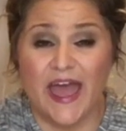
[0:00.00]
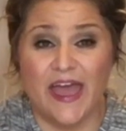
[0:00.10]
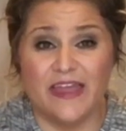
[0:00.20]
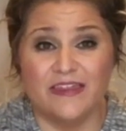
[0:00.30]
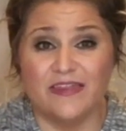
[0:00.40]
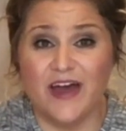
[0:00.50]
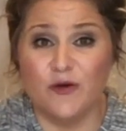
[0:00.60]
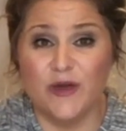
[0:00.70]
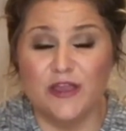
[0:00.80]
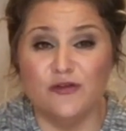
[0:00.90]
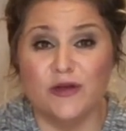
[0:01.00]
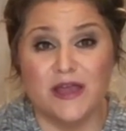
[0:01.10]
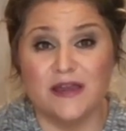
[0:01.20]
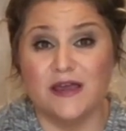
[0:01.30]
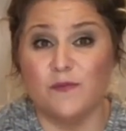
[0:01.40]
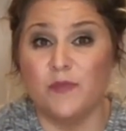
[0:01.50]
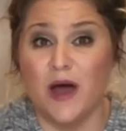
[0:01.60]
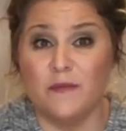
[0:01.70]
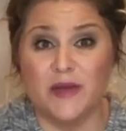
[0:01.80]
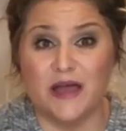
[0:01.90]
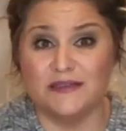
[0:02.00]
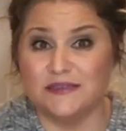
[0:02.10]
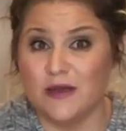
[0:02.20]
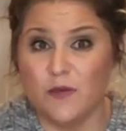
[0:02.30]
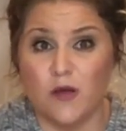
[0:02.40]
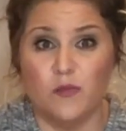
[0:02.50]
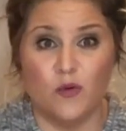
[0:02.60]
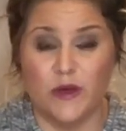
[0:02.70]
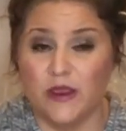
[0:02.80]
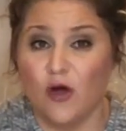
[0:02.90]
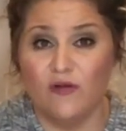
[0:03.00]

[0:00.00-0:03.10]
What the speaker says: and that way you can pump some point,